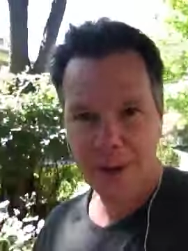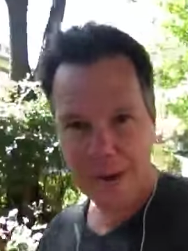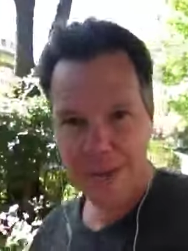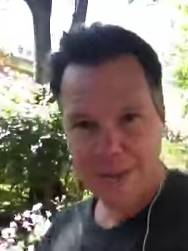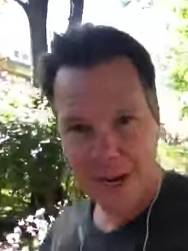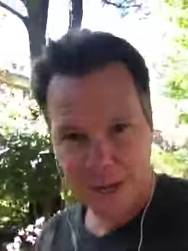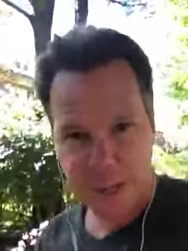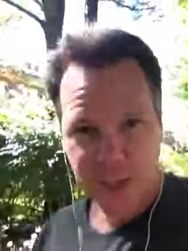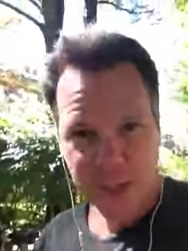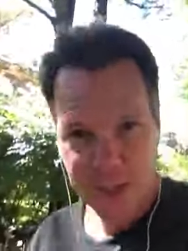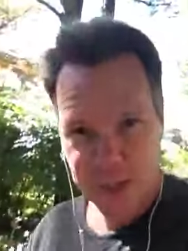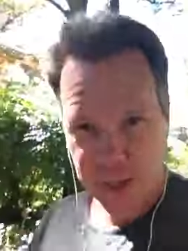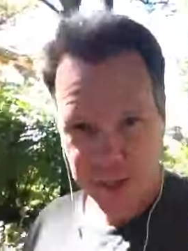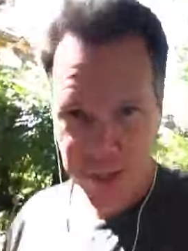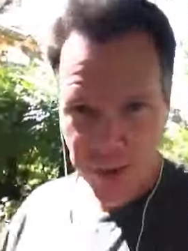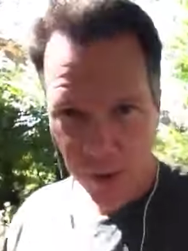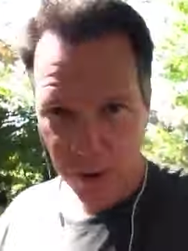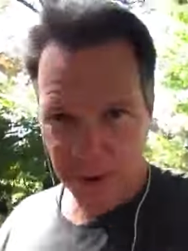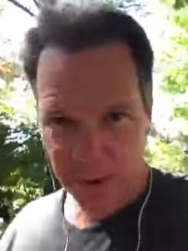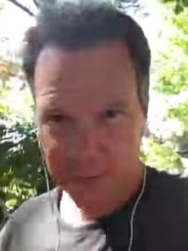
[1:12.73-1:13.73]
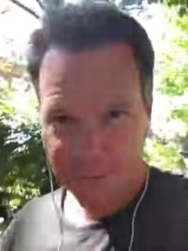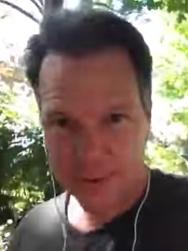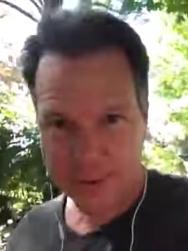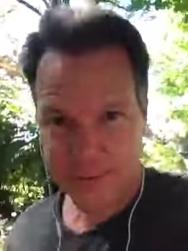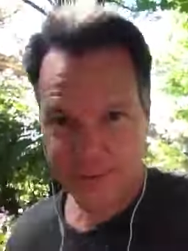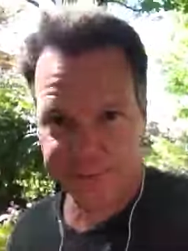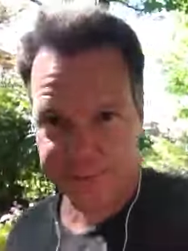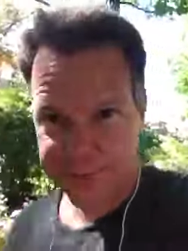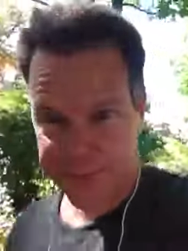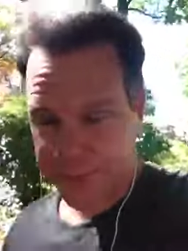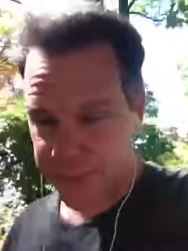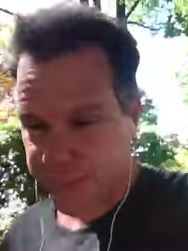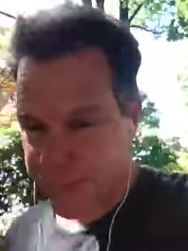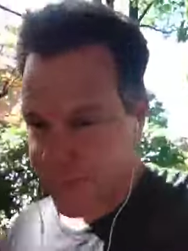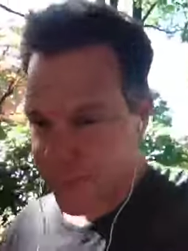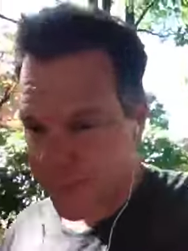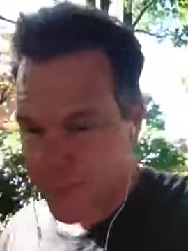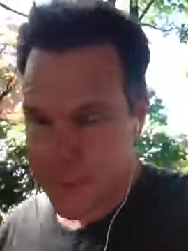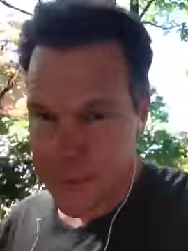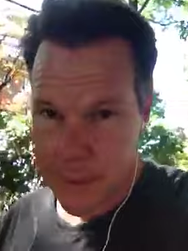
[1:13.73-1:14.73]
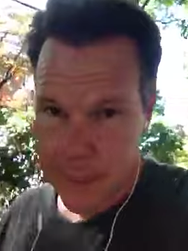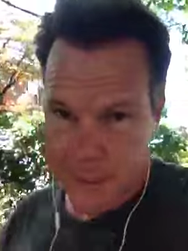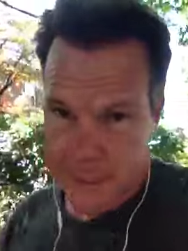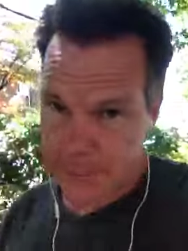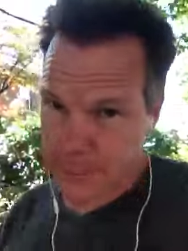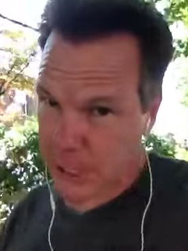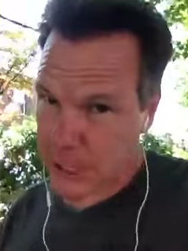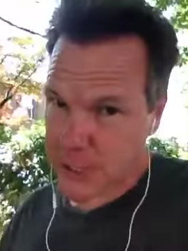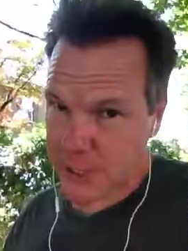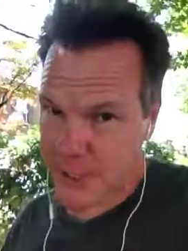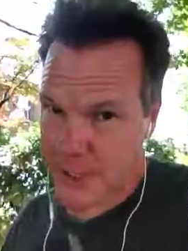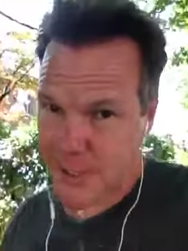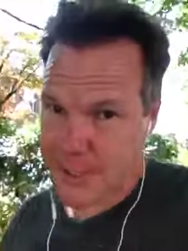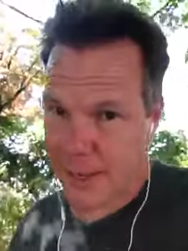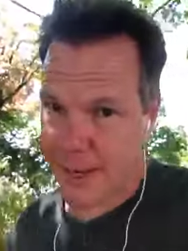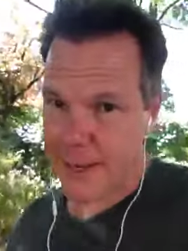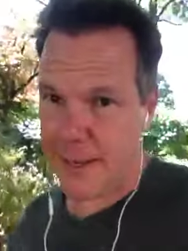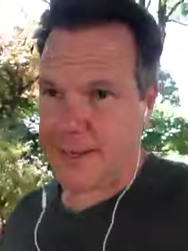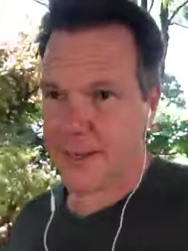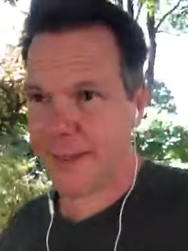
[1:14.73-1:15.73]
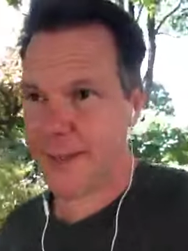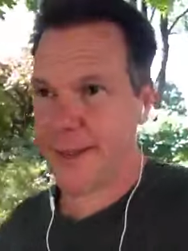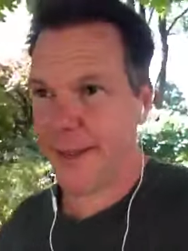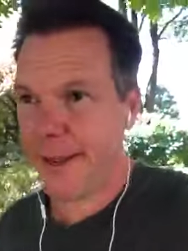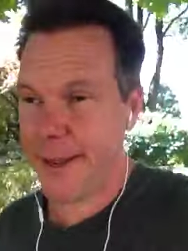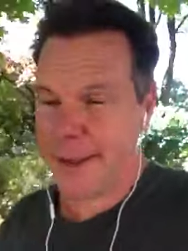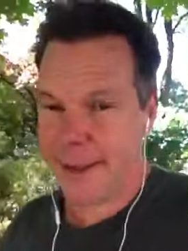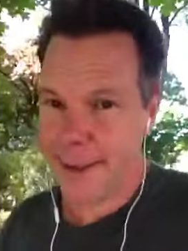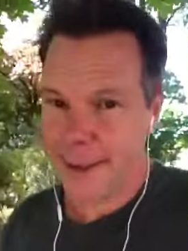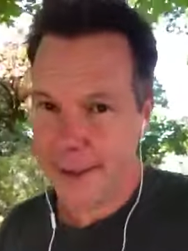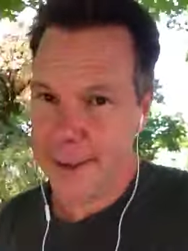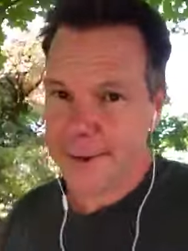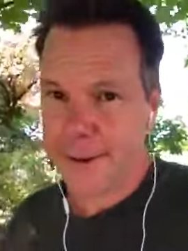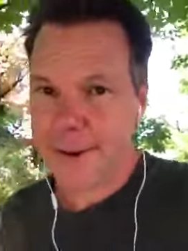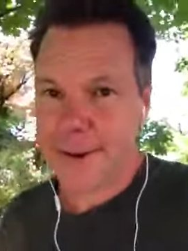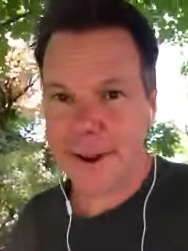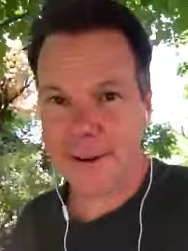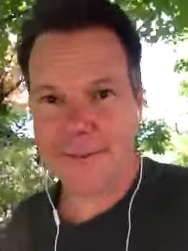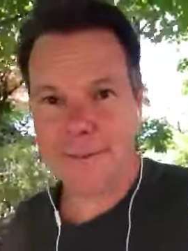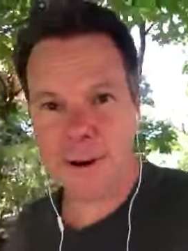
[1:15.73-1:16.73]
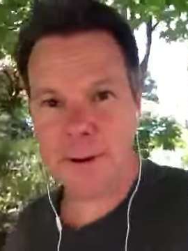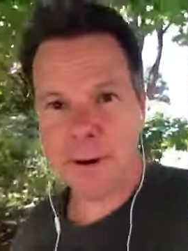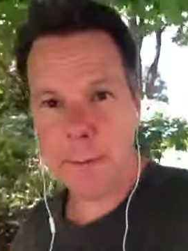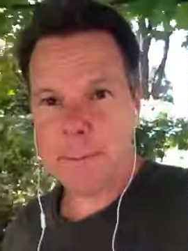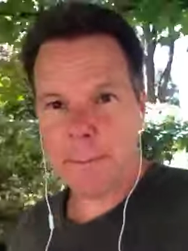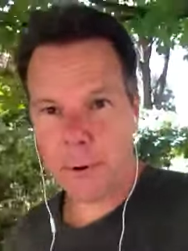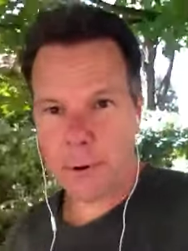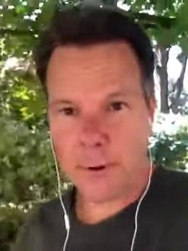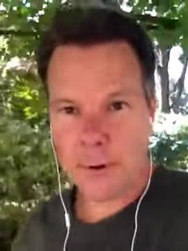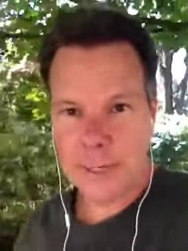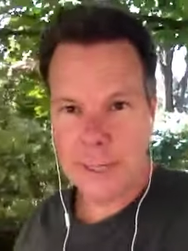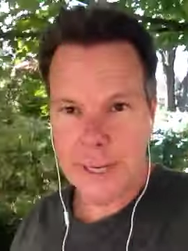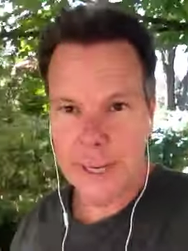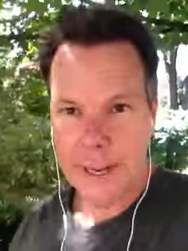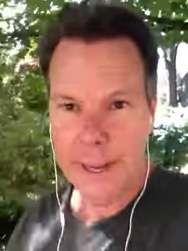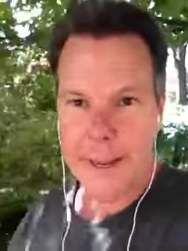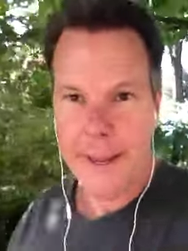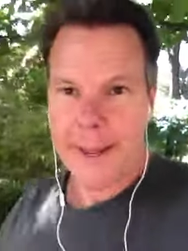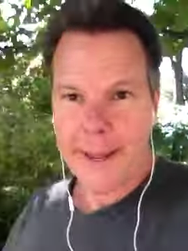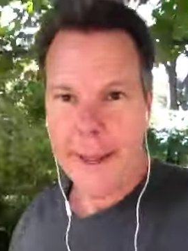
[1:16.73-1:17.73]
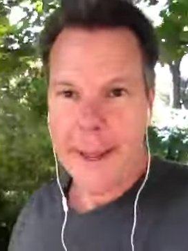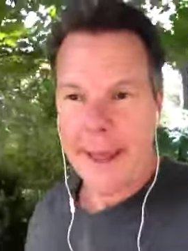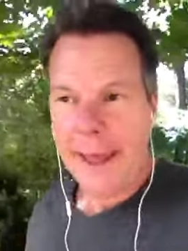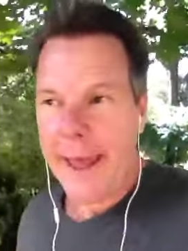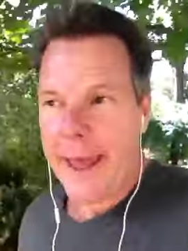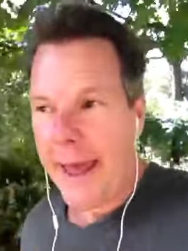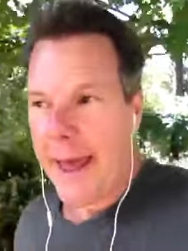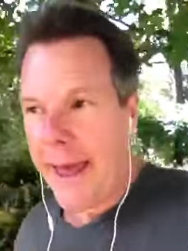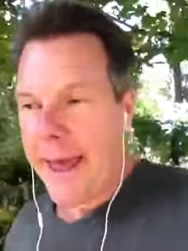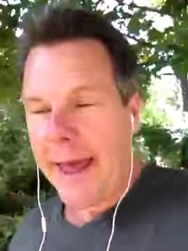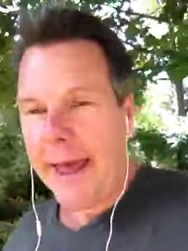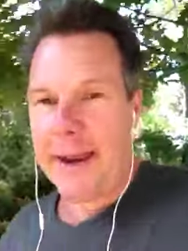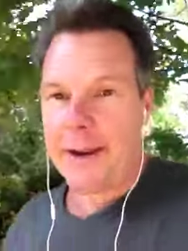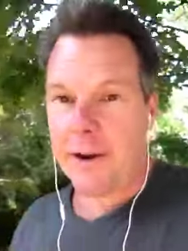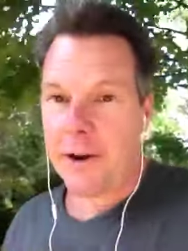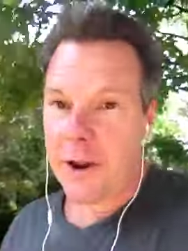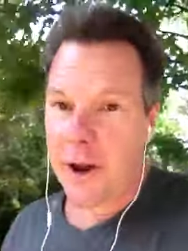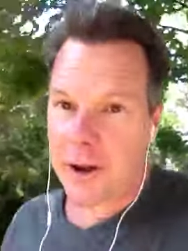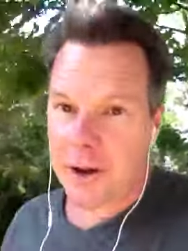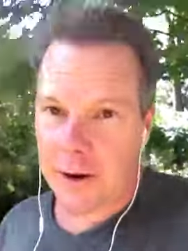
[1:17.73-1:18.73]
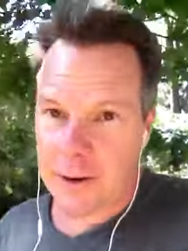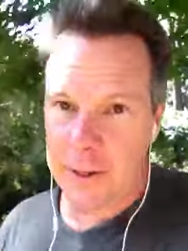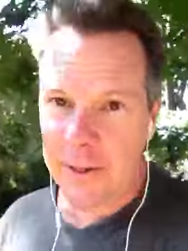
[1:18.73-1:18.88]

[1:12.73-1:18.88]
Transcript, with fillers: touching a stove, especially in sales, you're going to get very burnt and you're not going